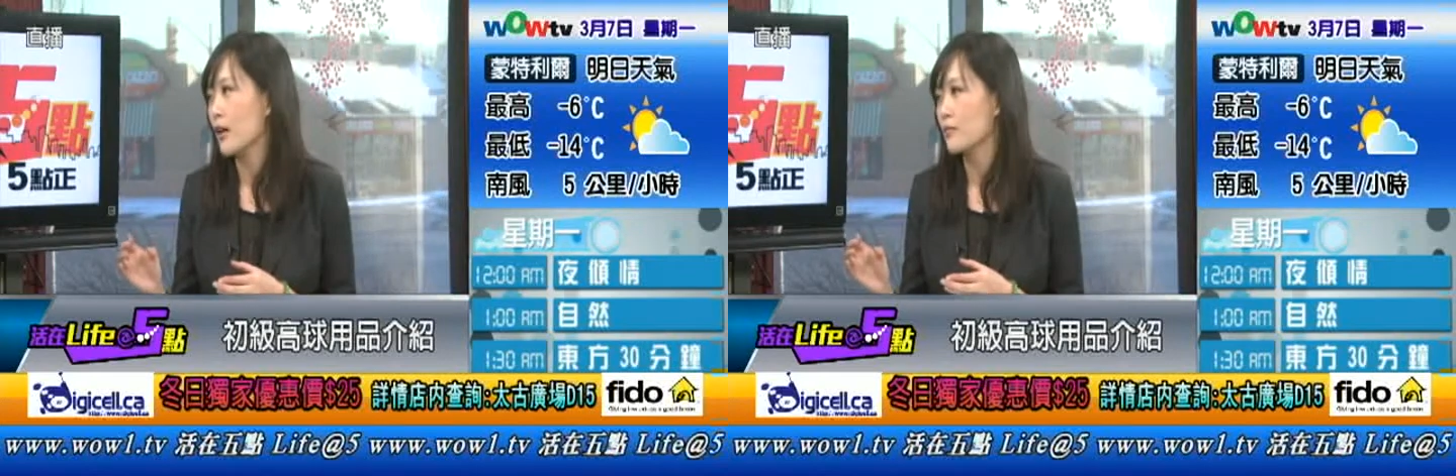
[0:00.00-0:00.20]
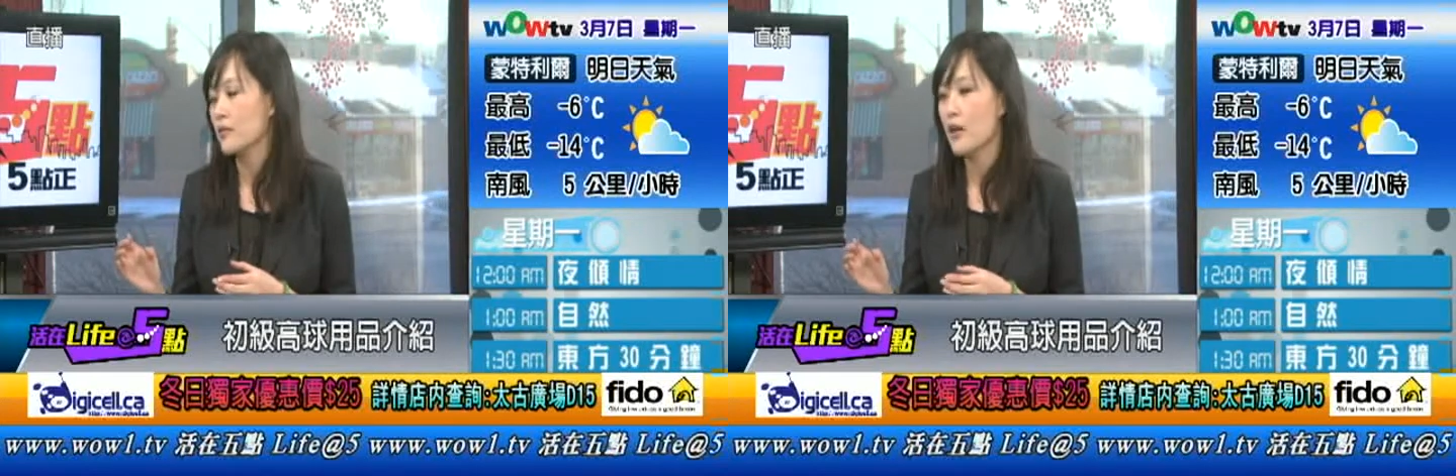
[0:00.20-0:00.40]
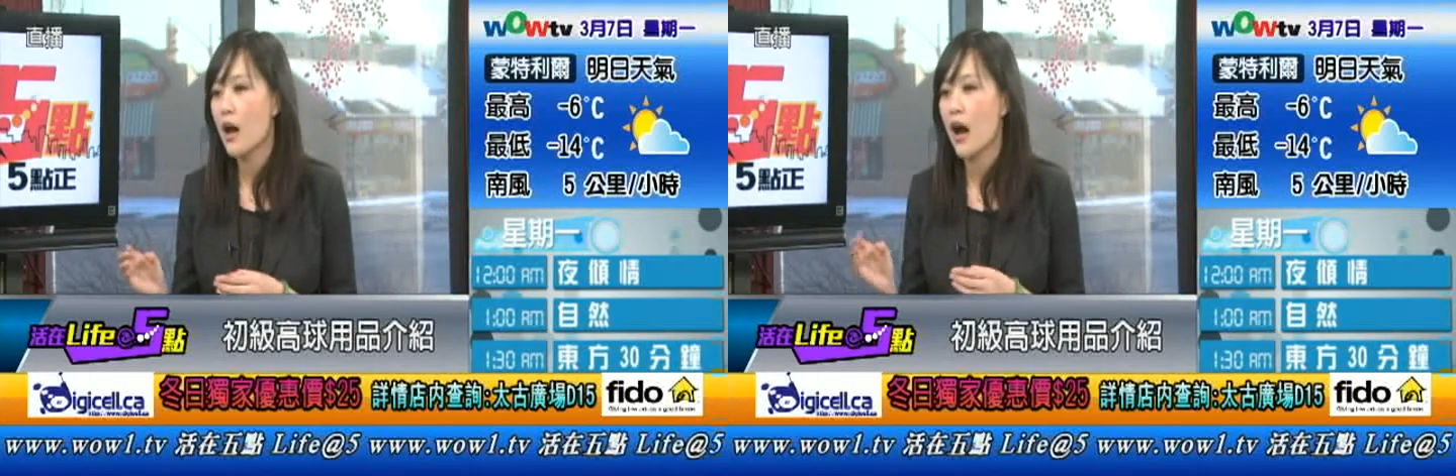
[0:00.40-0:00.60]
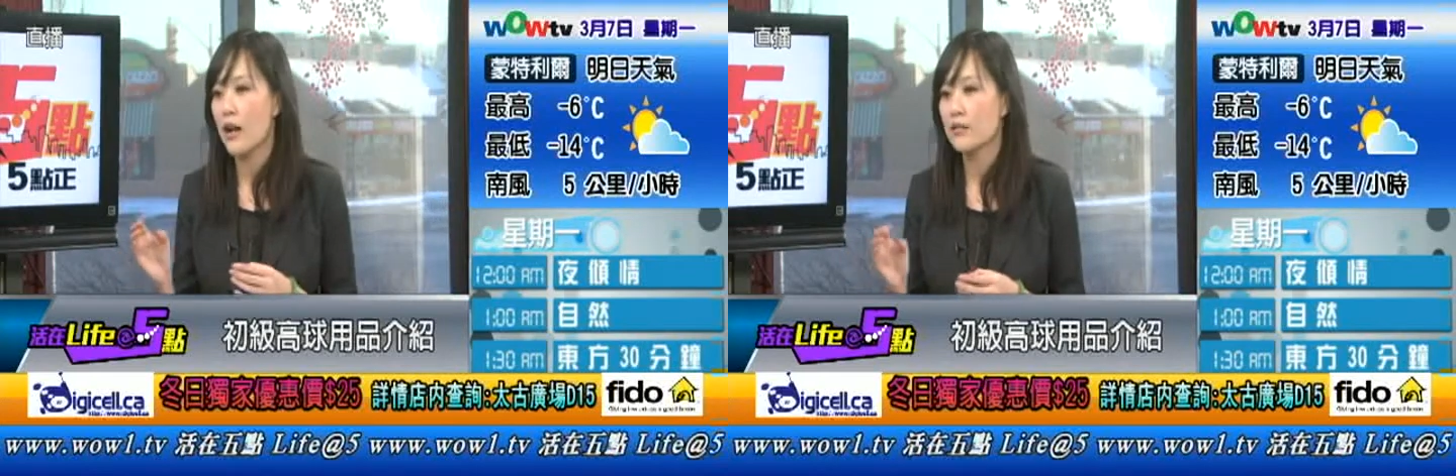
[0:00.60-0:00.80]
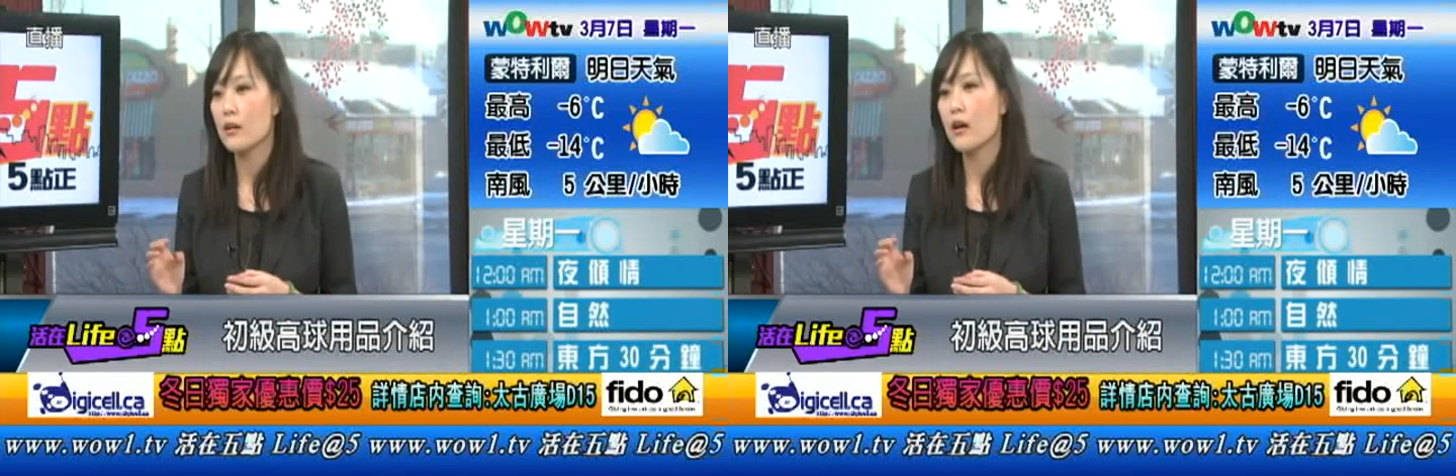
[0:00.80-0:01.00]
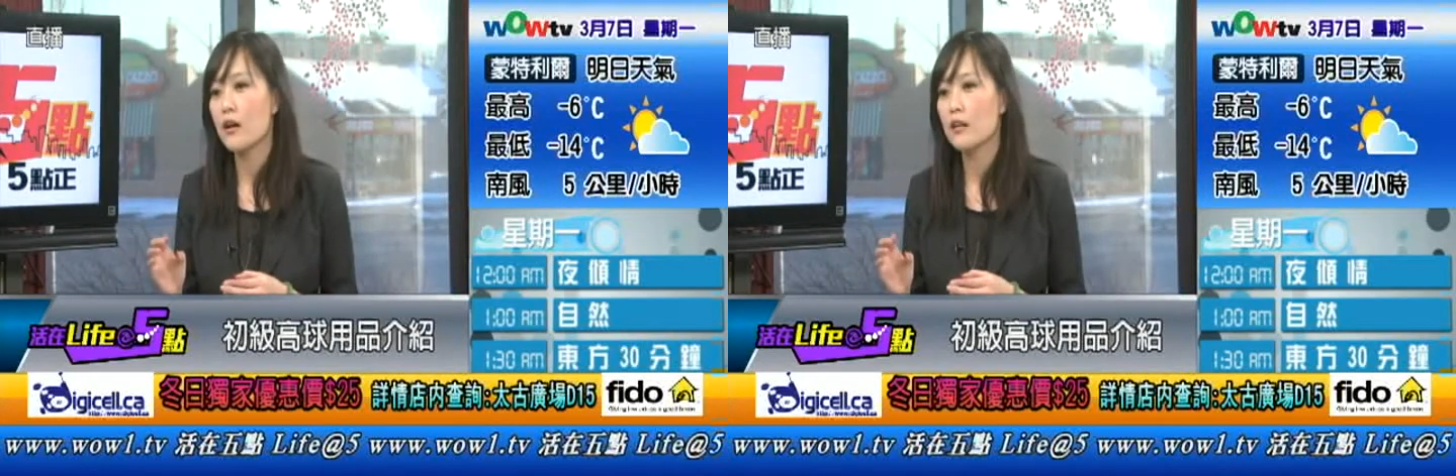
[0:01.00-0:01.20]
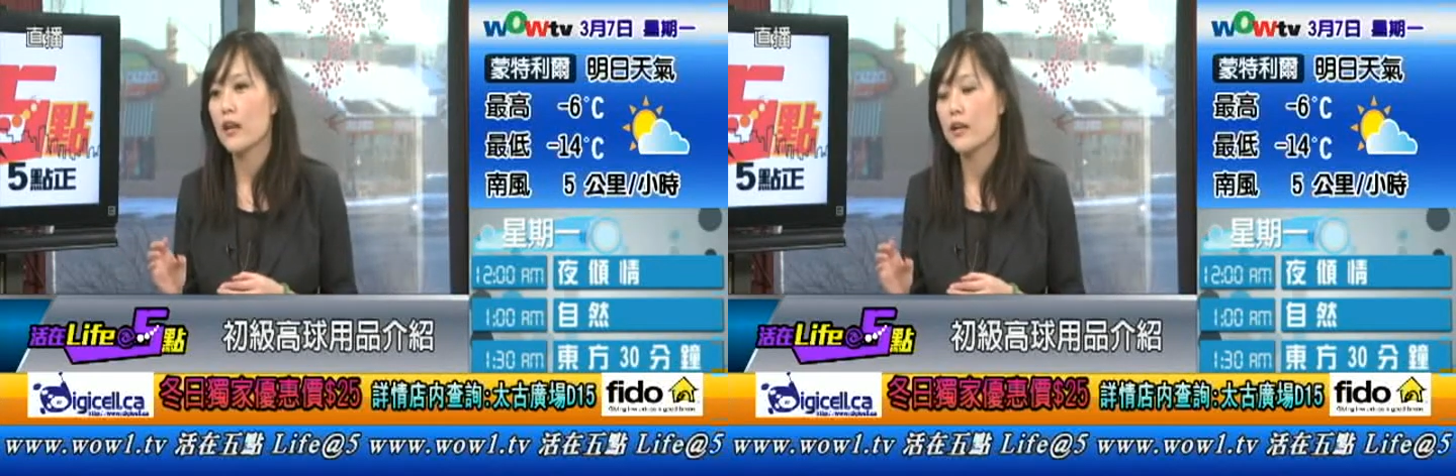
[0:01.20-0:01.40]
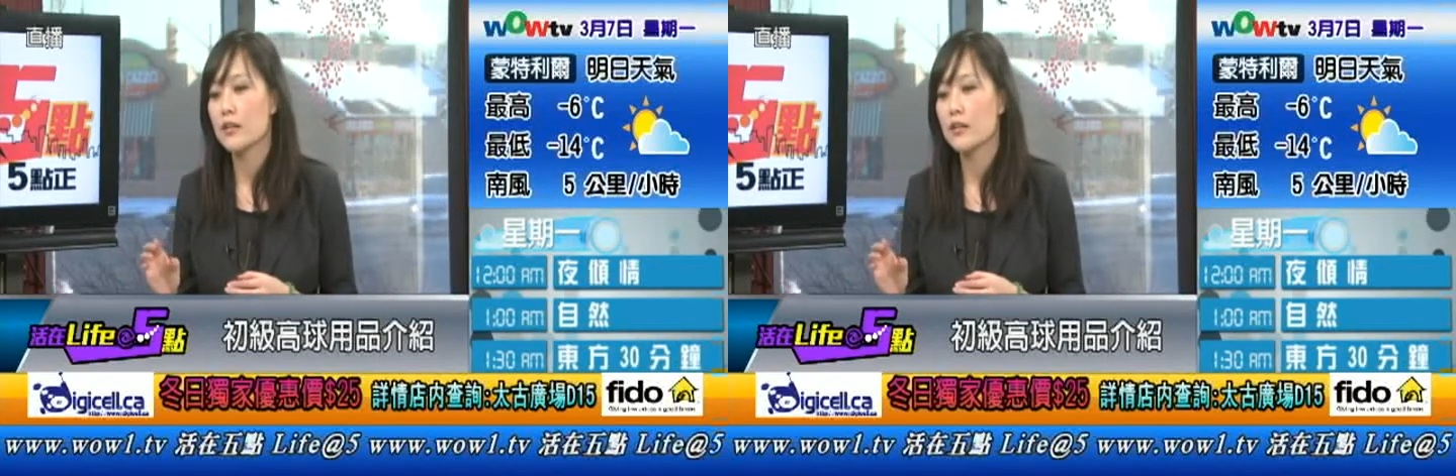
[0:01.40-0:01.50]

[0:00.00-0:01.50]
clubs. I saw